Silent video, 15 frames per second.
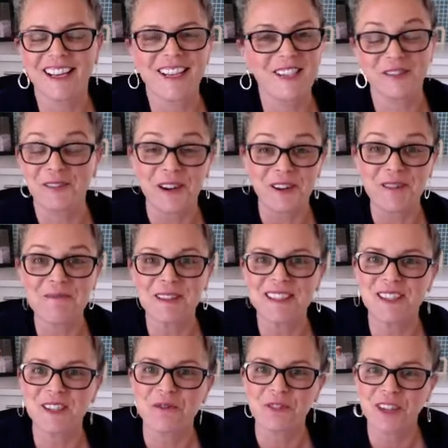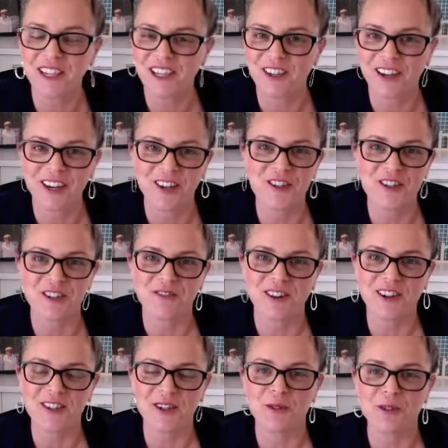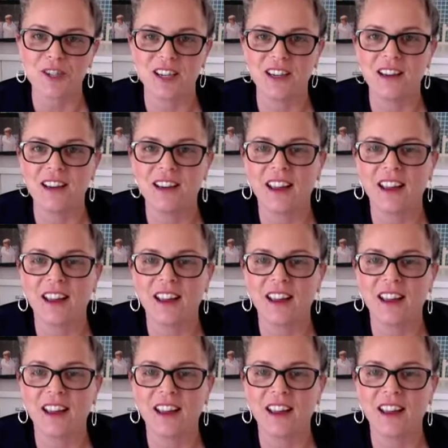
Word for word: it's very busy over here at Kirsten Foss Coaching